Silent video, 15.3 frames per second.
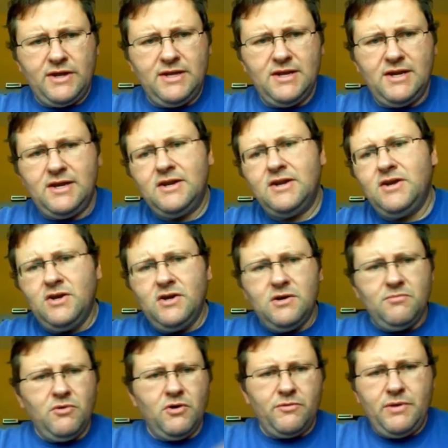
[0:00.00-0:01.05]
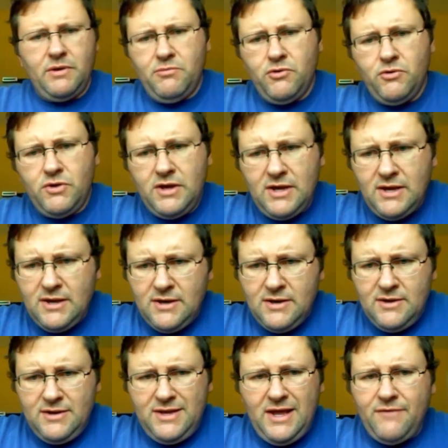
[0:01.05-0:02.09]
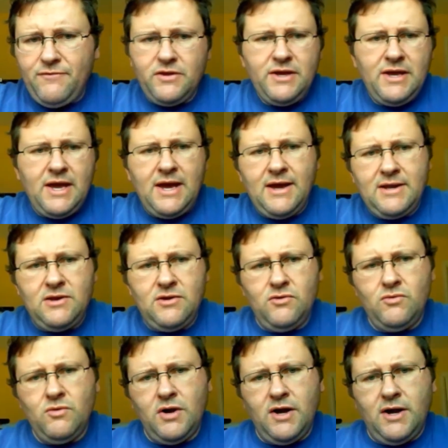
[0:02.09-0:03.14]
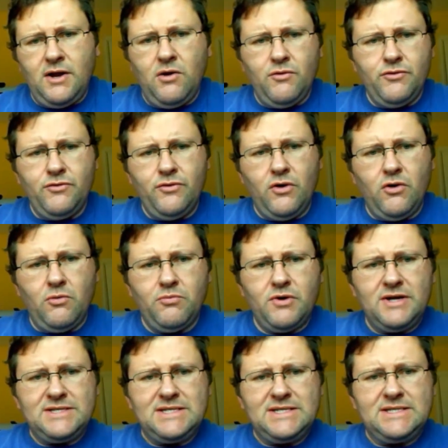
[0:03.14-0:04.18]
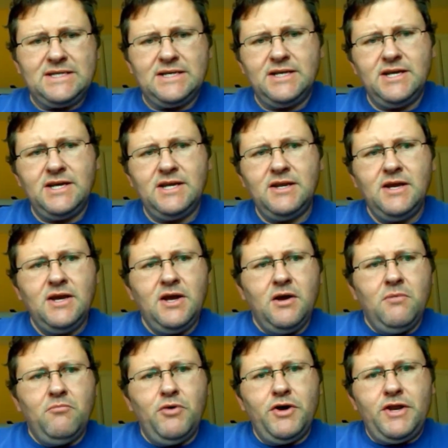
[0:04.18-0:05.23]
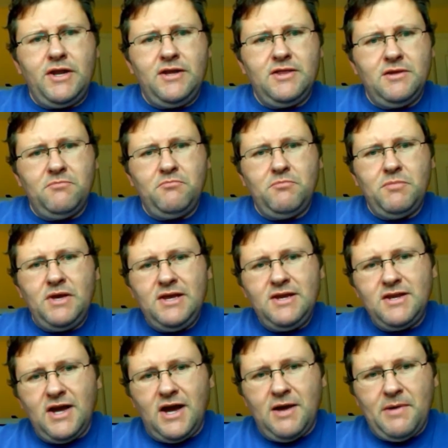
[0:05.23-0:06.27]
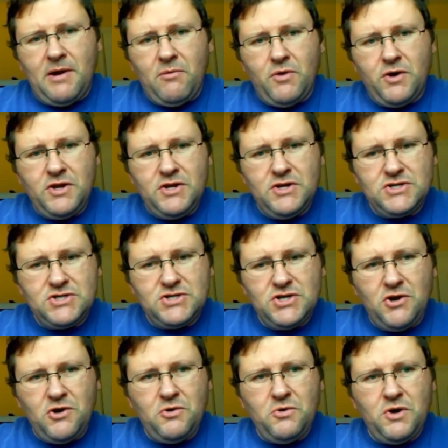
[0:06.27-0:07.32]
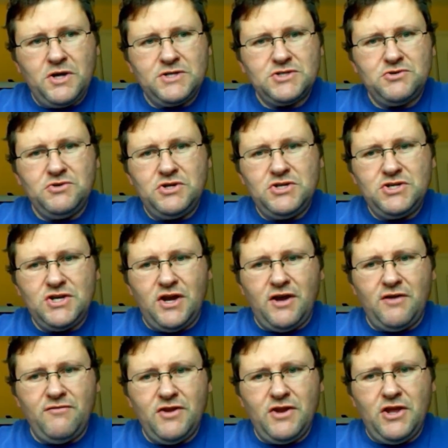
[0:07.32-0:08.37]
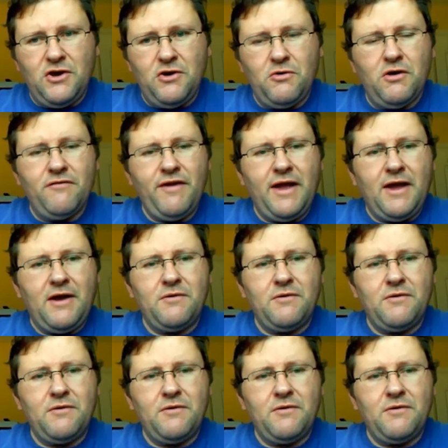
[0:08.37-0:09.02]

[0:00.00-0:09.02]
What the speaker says: I did it. Upon rebooting, definitely had to go through the whole process again, but in the meantime I wanted to show a screenshot video of